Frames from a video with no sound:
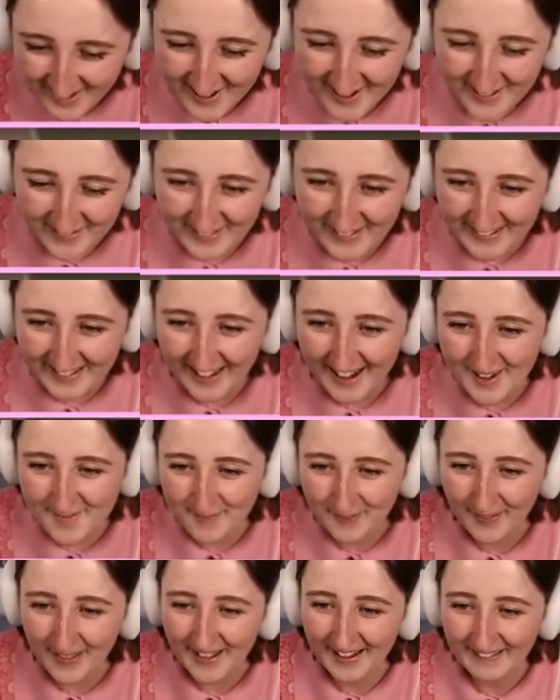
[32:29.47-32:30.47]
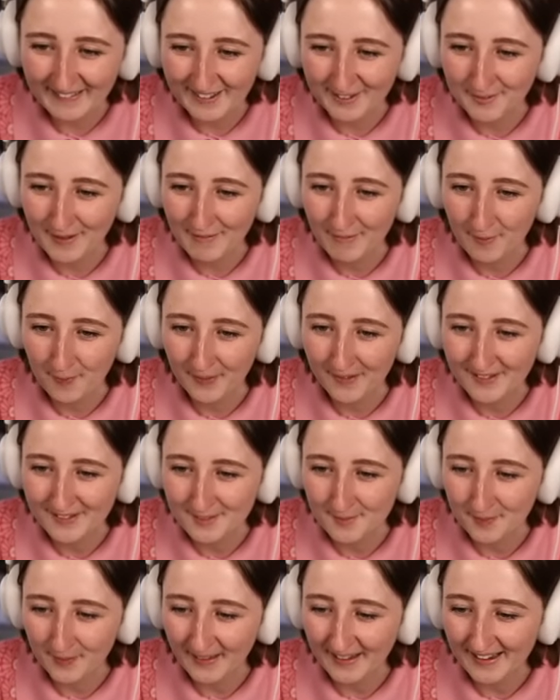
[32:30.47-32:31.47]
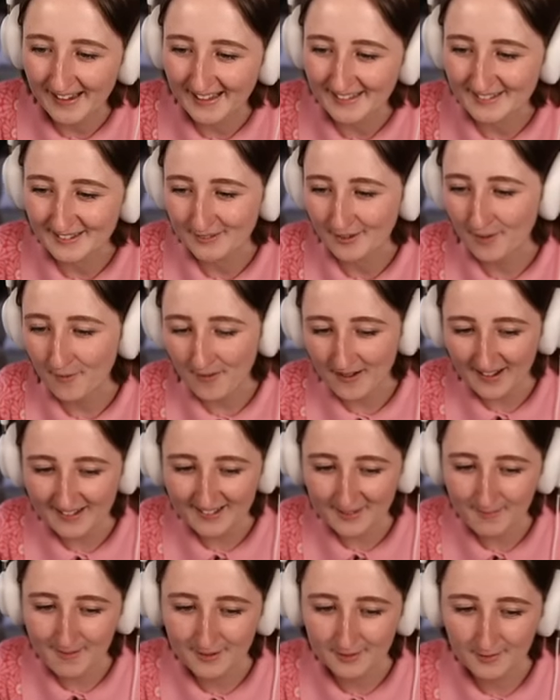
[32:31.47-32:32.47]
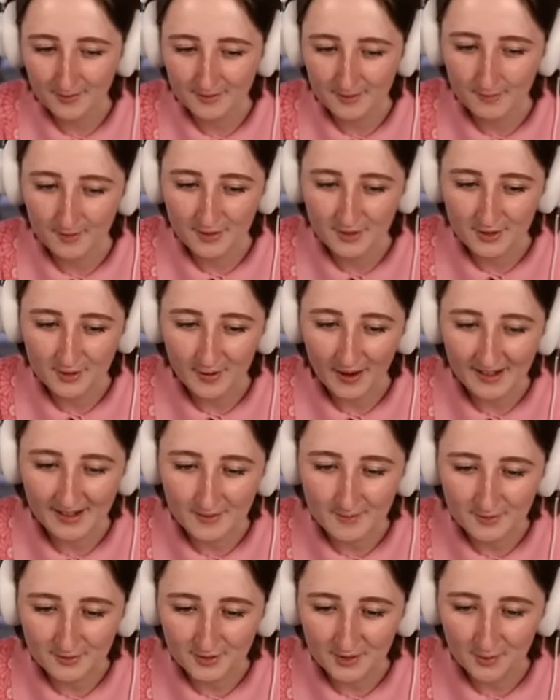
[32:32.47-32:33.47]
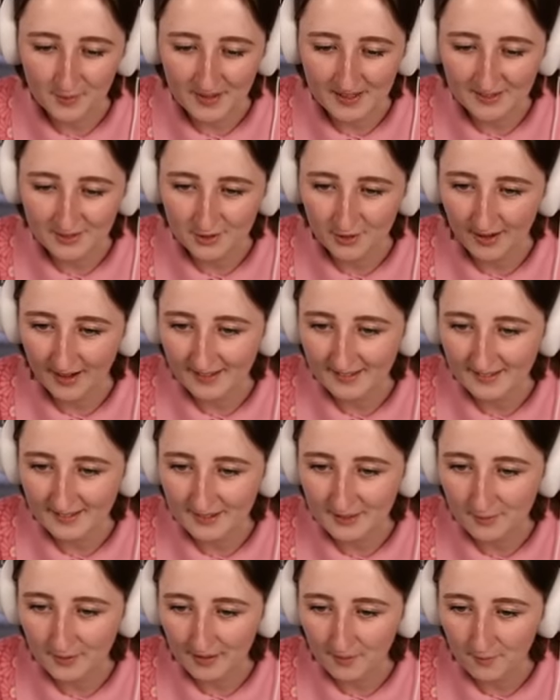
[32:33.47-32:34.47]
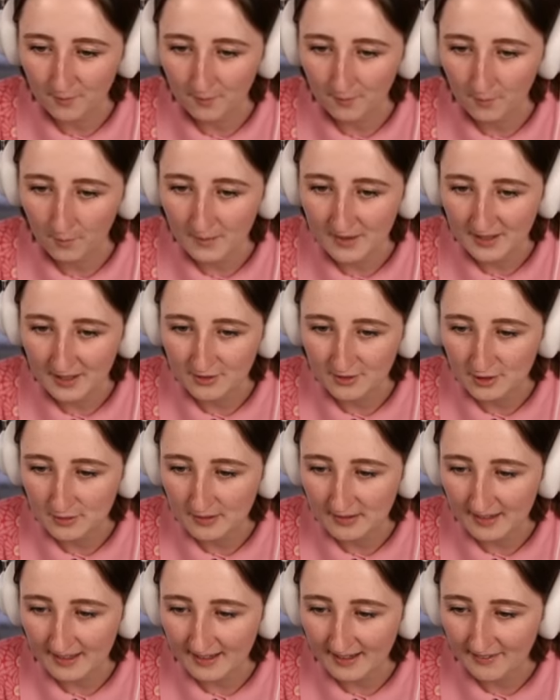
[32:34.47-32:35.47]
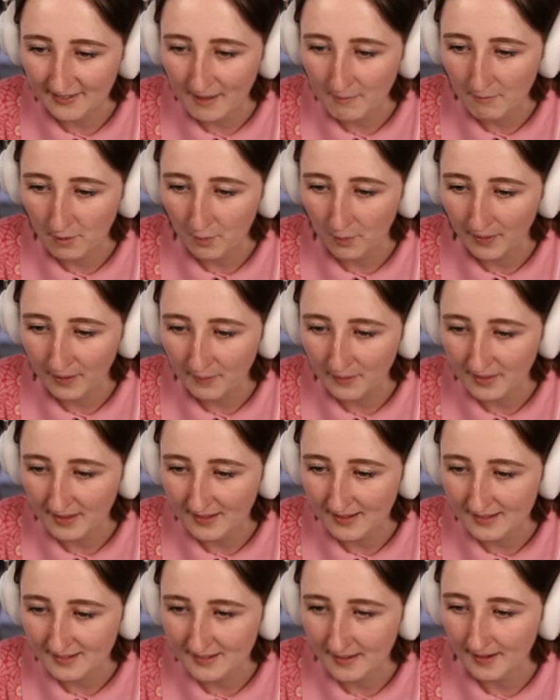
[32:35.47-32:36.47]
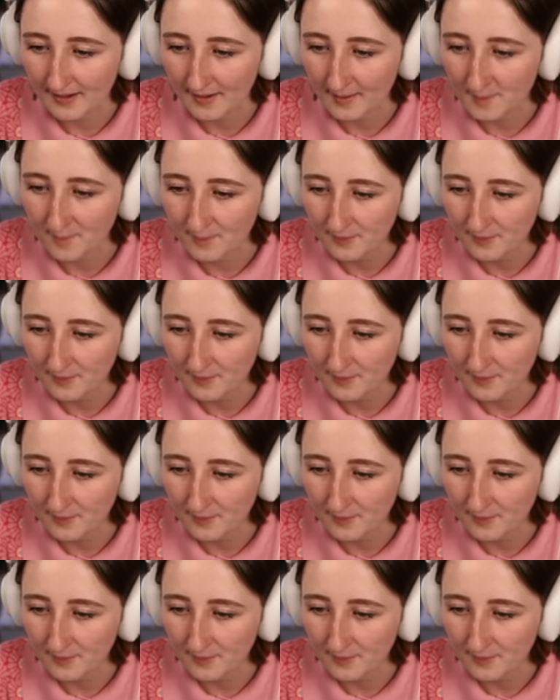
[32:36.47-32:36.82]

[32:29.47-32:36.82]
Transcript: we can't play unless we have a place to play in, so I wanted to mess with some of the new items so that we could try and see what it, we can do with it, and then we'll play with it in a second.